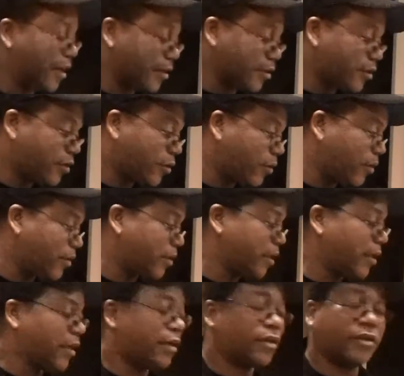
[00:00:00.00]
uncooked,
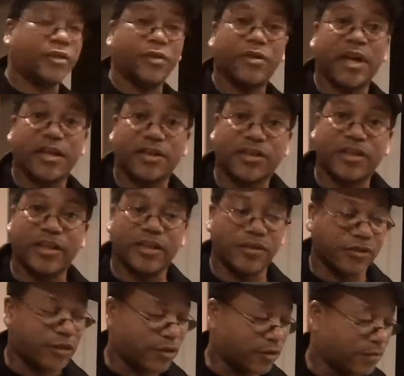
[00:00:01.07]
still got the
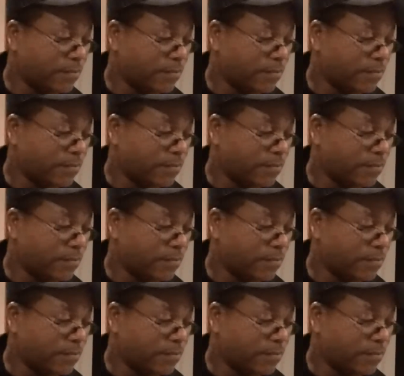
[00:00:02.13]
shells on